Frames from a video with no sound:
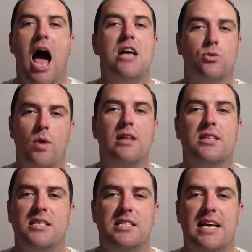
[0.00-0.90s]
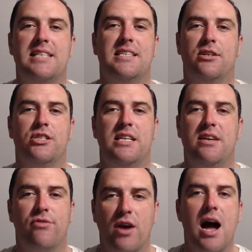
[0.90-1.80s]
as well as the saints
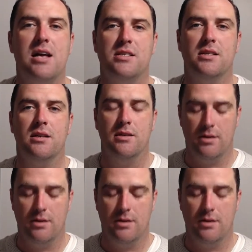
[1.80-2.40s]
interceding for us.